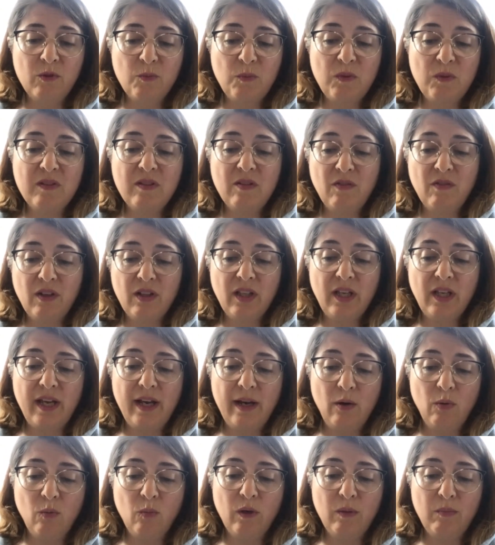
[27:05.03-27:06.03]
specifically
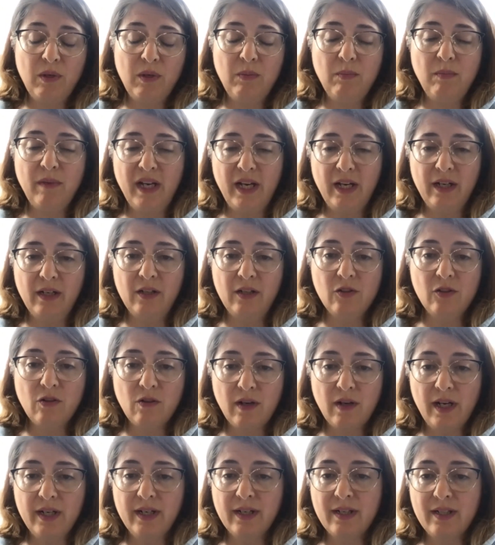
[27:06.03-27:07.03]
how women manage
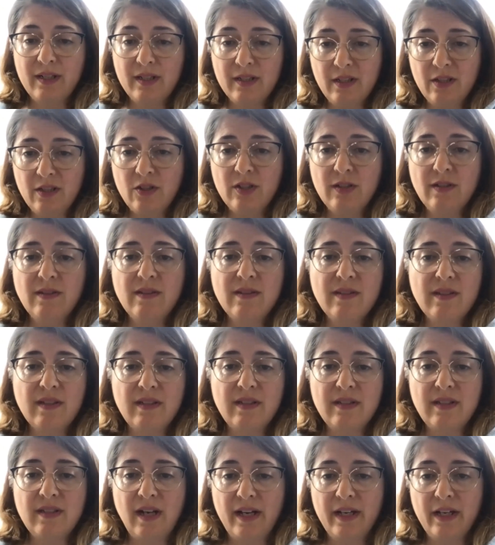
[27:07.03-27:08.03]
chronic conditions
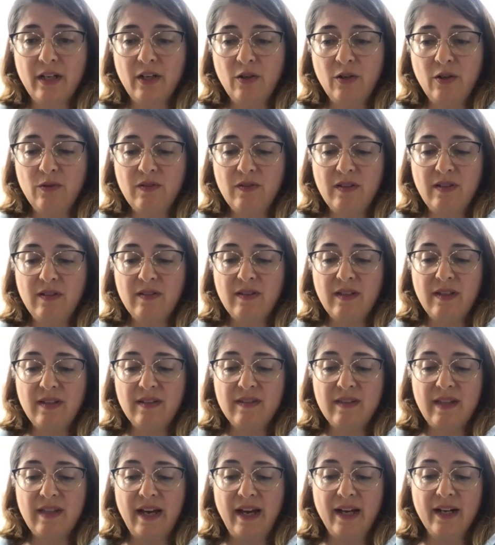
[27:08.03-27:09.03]
and diagnoses
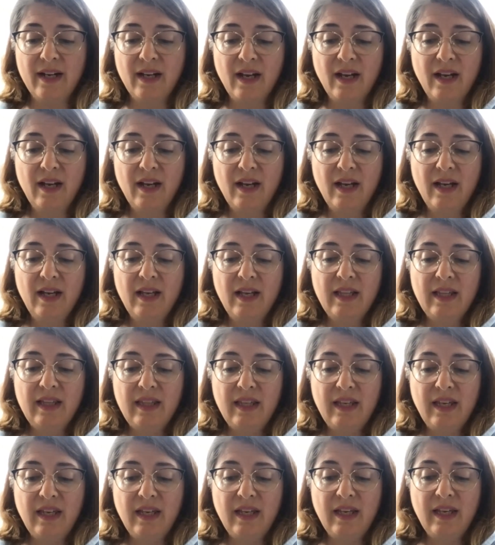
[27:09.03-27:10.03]
is that
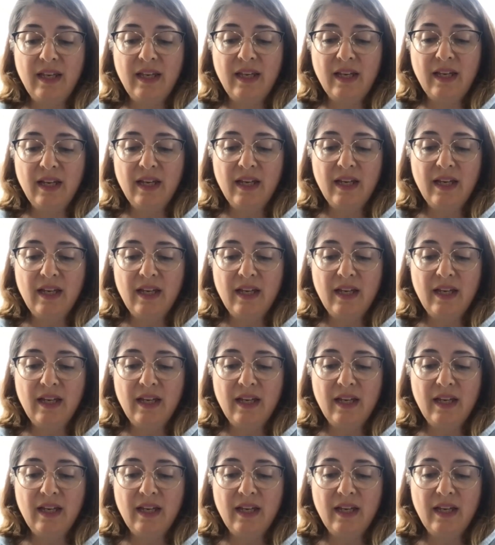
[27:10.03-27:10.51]
the